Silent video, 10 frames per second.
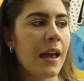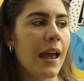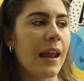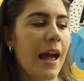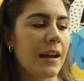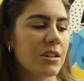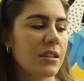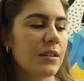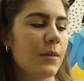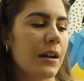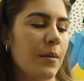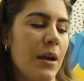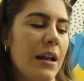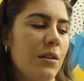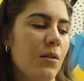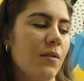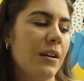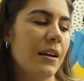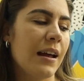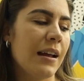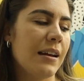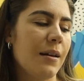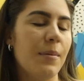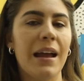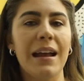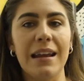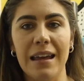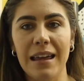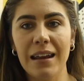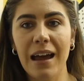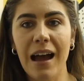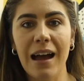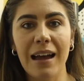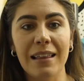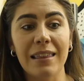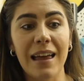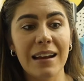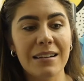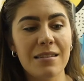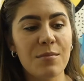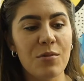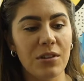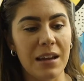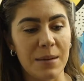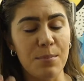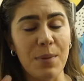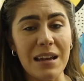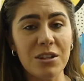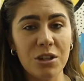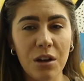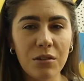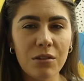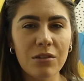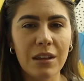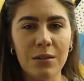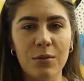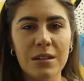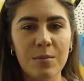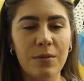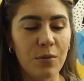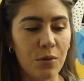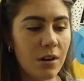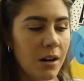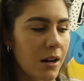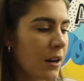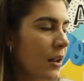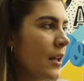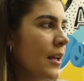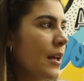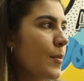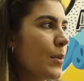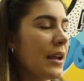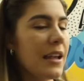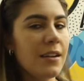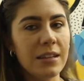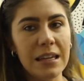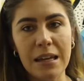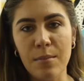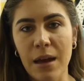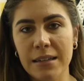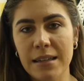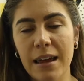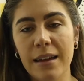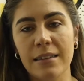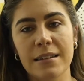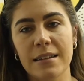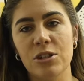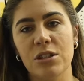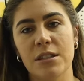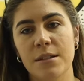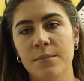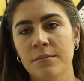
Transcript: and actually when I painted over it, I ended up hating it. I liked the more like beige color that it was before, but I can't really get it back to that unless I just